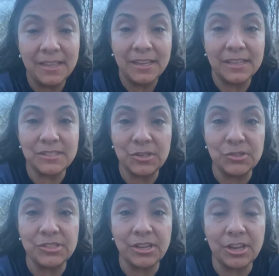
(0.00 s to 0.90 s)
because
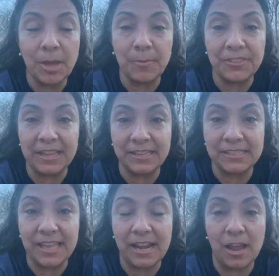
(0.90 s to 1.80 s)
there's a couple things
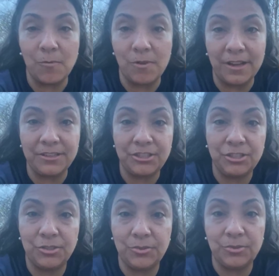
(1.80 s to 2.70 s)
that I want
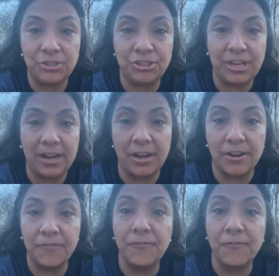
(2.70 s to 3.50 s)
to share